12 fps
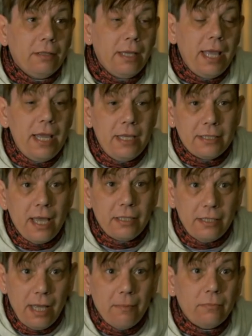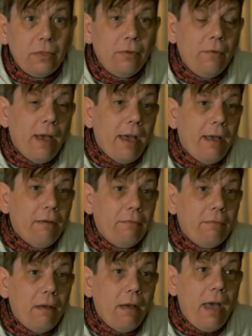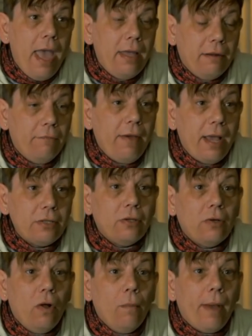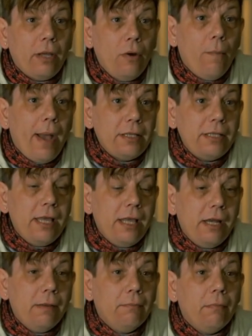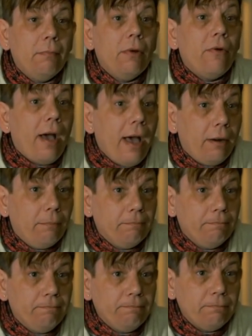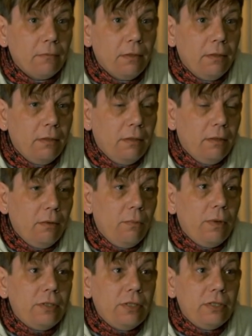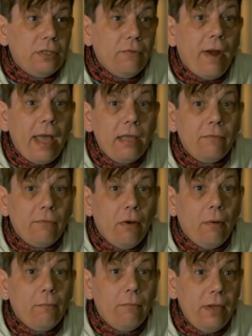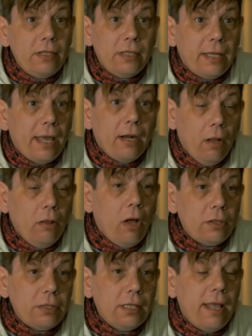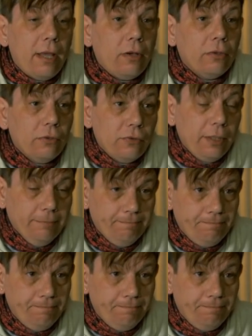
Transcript: He said, yep, yeah, you have an infection called Mycobacterium marinum, which is derived from fish. They get it a lot in their country.